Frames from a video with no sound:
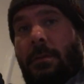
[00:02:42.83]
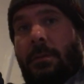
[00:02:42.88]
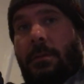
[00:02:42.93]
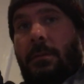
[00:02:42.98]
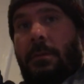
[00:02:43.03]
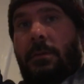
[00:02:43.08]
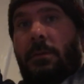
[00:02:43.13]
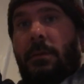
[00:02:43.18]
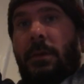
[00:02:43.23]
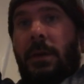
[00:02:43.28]

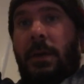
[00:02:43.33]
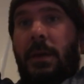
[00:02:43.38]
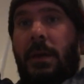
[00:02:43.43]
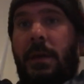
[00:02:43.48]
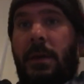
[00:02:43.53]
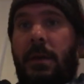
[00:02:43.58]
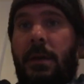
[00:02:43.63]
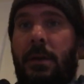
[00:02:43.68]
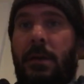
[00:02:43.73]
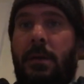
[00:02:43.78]
Okay.
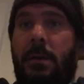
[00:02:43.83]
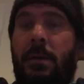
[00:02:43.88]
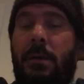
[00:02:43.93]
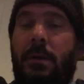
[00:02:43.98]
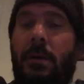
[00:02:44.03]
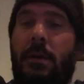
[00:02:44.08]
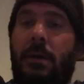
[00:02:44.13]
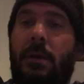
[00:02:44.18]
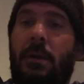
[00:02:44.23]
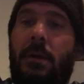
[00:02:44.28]

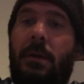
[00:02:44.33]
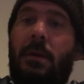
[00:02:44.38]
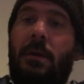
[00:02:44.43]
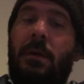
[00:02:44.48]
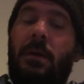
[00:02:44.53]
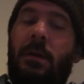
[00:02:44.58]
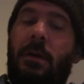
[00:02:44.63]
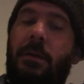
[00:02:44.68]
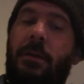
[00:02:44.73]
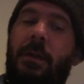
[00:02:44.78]

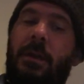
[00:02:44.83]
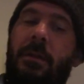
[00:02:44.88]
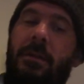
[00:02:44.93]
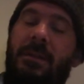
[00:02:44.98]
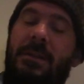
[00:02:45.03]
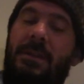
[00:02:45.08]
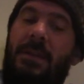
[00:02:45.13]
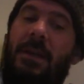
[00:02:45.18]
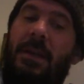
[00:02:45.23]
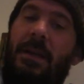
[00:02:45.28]
The other
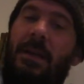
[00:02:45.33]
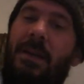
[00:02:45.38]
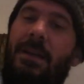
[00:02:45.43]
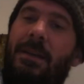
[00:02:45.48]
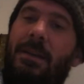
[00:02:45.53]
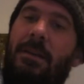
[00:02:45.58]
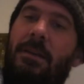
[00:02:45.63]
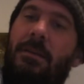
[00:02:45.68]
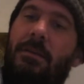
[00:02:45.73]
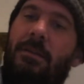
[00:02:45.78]
side,
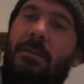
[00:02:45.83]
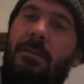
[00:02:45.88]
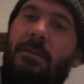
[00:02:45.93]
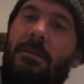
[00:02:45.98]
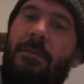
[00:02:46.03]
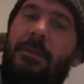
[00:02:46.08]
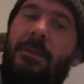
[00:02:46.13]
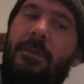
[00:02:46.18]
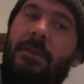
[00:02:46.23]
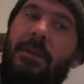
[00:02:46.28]

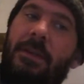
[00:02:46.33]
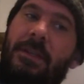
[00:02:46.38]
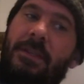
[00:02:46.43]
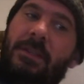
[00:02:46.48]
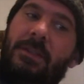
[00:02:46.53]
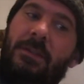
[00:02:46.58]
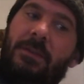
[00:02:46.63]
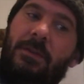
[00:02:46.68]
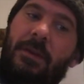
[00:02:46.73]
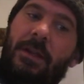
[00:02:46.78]
feel a nice
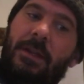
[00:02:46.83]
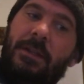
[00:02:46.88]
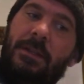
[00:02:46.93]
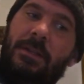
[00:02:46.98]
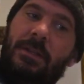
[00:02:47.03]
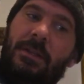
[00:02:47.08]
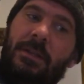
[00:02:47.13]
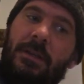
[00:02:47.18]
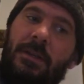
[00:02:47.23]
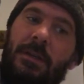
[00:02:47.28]

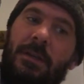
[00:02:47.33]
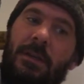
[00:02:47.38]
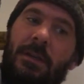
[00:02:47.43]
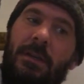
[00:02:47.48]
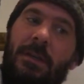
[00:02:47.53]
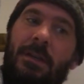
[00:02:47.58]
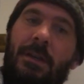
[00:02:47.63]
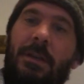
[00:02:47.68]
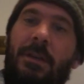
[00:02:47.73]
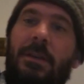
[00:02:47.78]
stretch.
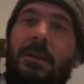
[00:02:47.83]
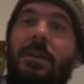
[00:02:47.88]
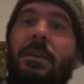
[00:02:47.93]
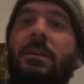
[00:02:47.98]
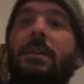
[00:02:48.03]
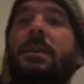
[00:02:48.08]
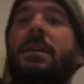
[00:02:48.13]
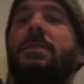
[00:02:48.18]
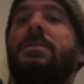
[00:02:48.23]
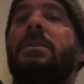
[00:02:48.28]

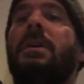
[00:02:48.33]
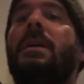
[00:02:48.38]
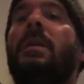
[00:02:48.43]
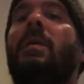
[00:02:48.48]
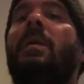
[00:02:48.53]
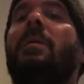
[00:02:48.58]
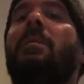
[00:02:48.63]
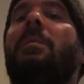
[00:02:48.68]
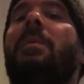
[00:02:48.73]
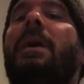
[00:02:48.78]
You can try
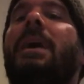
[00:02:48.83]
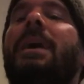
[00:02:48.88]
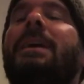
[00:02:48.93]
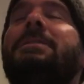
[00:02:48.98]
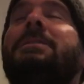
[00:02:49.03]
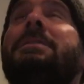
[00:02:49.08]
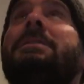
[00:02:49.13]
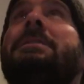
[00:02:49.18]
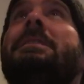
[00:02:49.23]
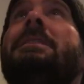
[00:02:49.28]
going back
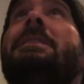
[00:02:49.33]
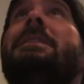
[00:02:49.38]
just a